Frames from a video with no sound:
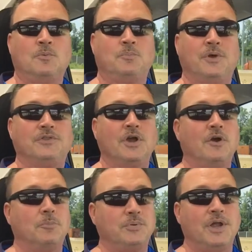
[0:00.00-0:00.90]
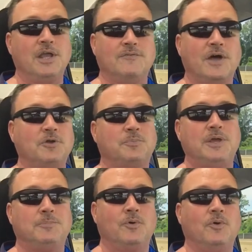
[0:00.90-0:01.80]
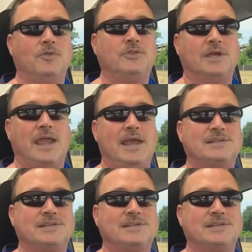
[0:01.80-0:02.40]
But there are plenty of other people that can't